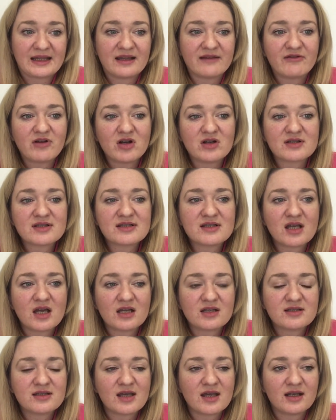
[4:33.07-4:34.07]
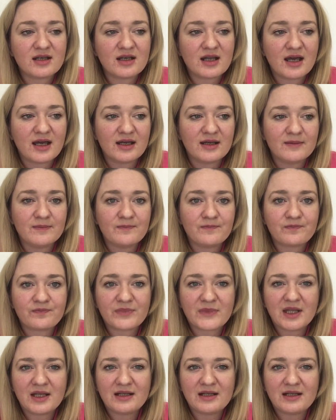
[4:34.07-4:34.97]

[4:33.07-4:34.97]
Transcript: There are certain